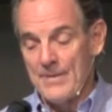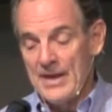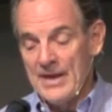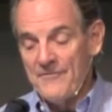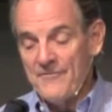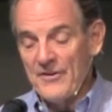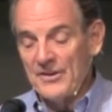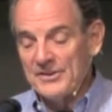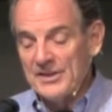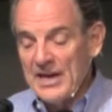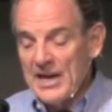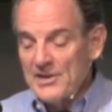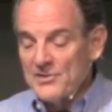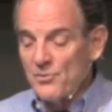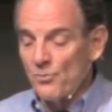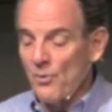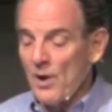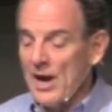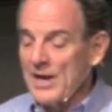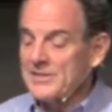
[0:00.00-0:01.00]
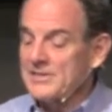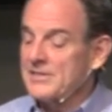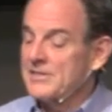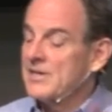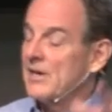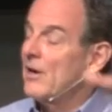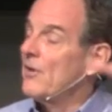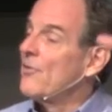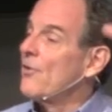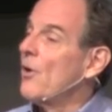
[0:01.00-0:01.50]
He felt he had the right to
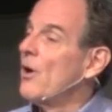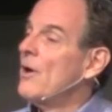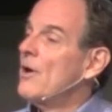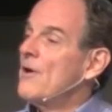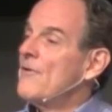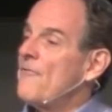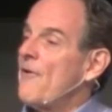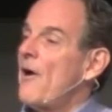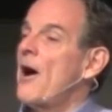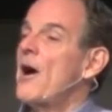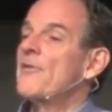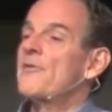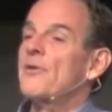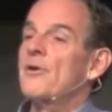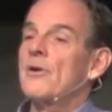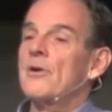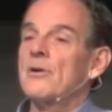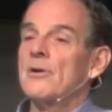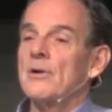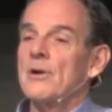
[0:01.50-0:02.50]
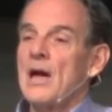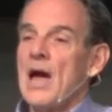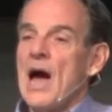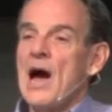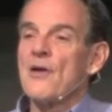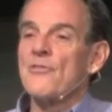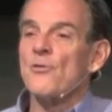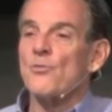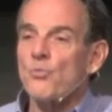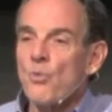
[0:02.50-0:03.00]
tell the father,
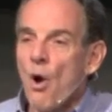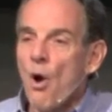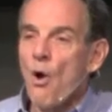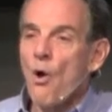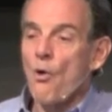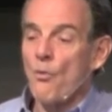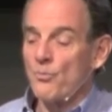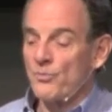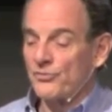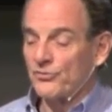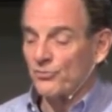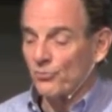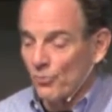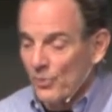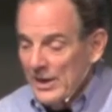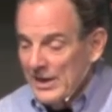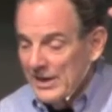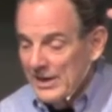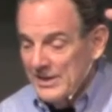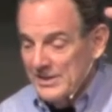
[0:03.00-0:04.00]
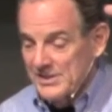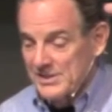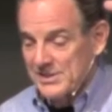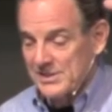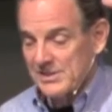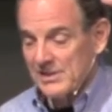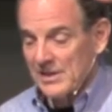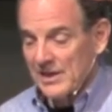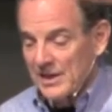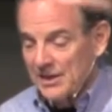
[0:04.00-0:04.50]
how the robes,
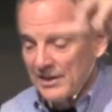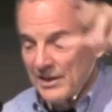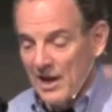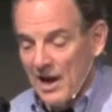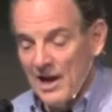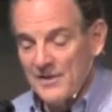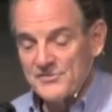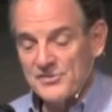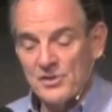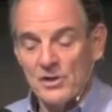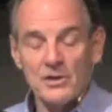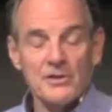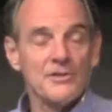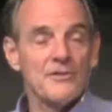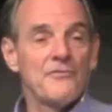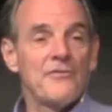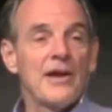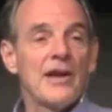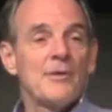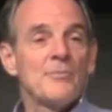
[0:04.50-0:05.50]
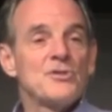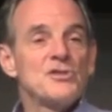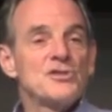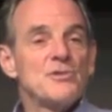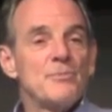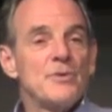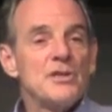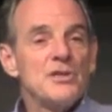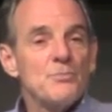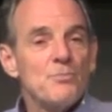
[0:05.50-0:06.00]
rings, and livestock of the family
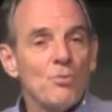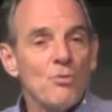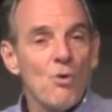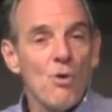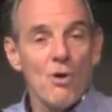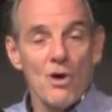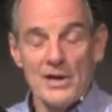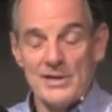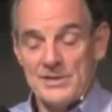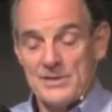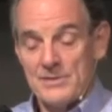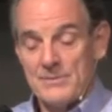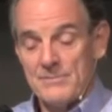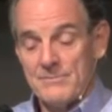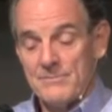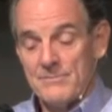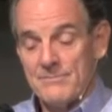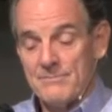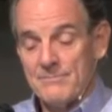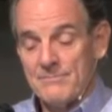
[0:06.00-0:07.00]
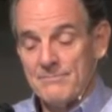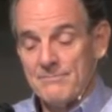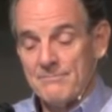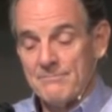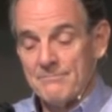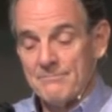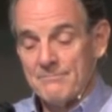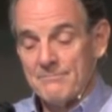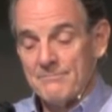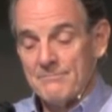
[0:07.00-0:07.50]
should be deployed.
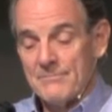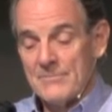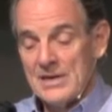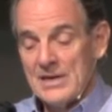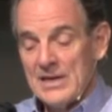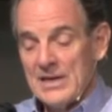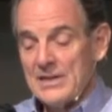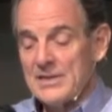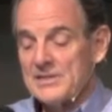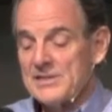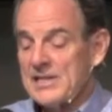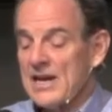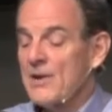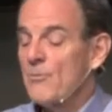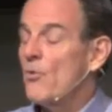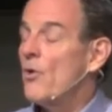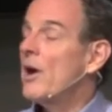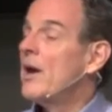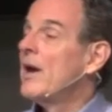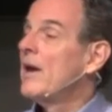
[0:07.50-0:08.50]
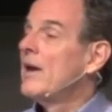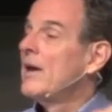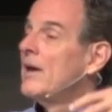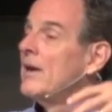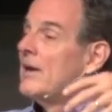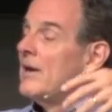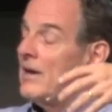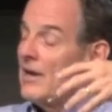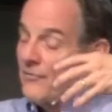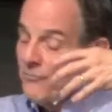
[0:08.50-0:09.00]
In the same way,
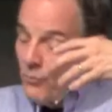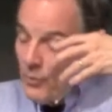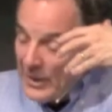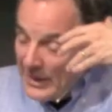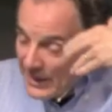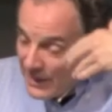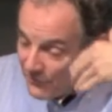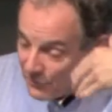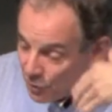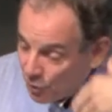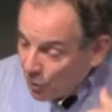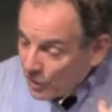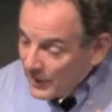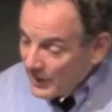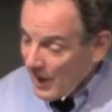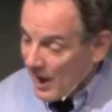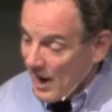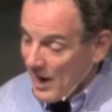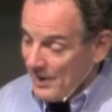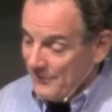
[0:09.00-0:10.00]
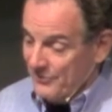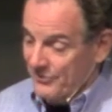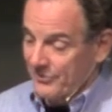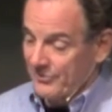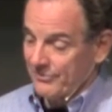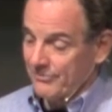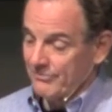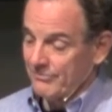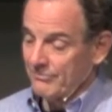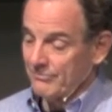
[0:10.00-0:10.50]
if we live good
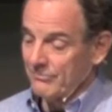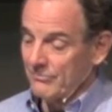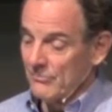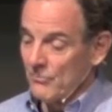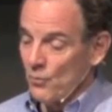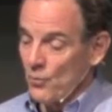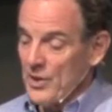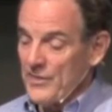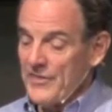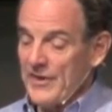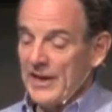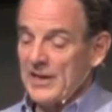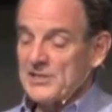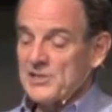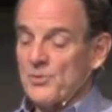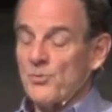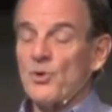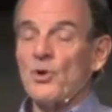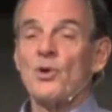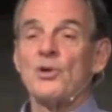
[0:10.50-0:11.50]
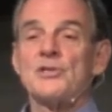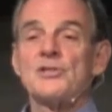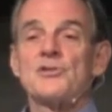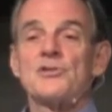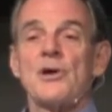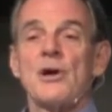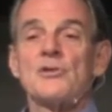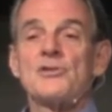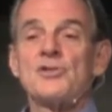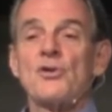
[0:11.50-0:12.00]
lives, we think as a
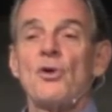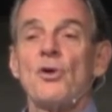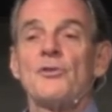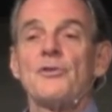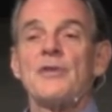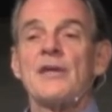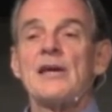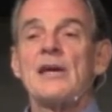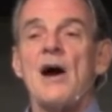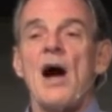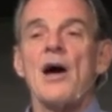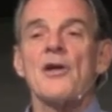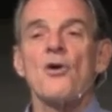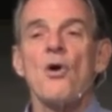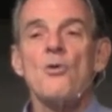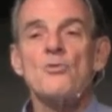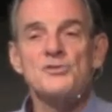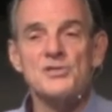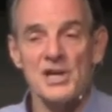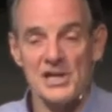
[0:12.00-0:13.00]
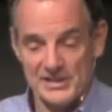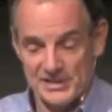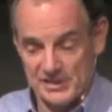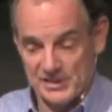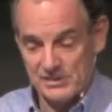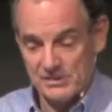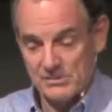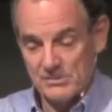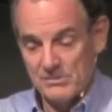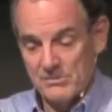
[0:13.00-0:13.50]
result that God owes
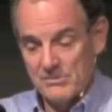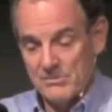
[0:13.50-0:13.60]
us.